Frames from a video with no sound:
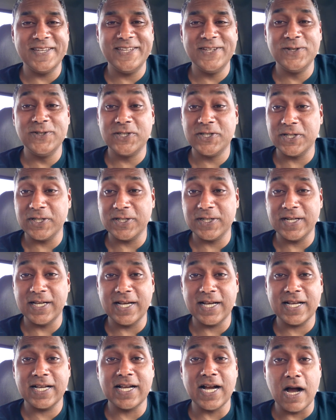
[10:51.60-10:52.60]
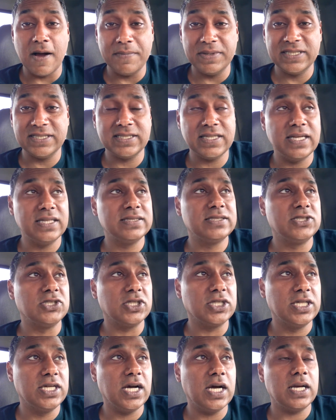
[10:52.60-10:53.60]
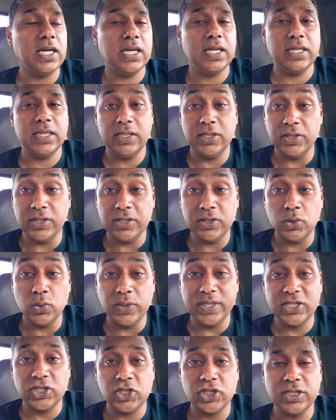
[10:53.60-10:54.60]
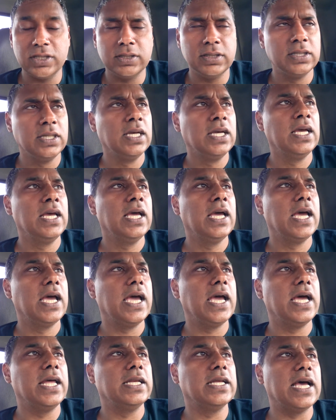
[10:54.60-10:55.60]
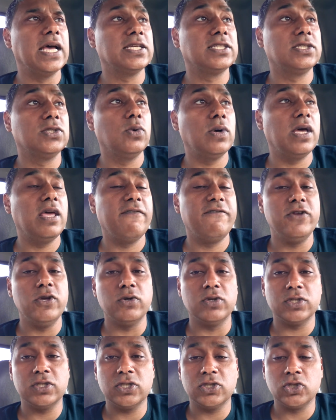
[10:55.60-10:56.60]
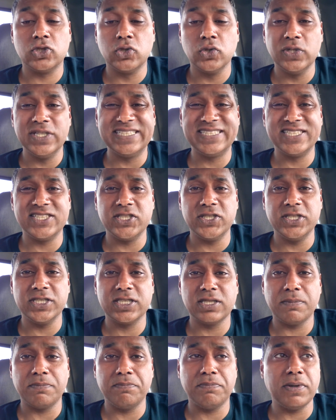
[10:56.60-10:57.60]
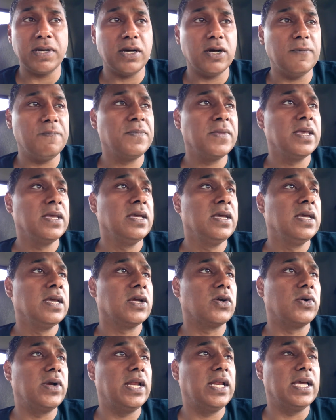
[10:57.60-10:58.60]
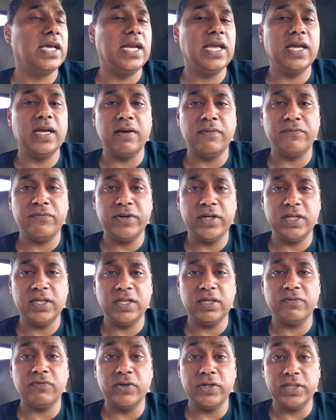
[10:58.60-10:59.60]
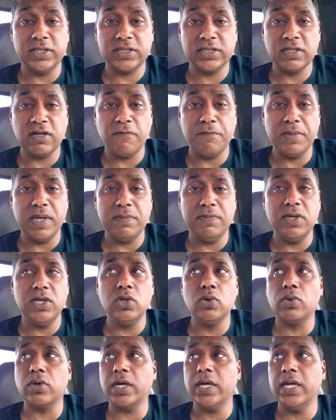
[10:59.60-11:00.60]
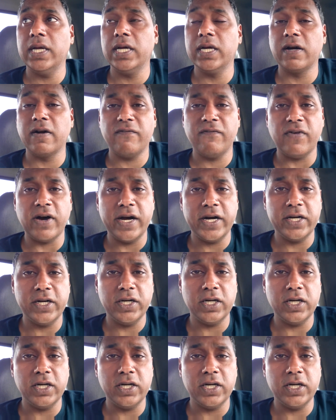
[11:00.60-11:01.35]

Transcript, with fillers: use your uh, common sense, your gut, your intuition, and as to what, if you're truly serious about creating an income for, your, for yourself. Maybe you are here to fire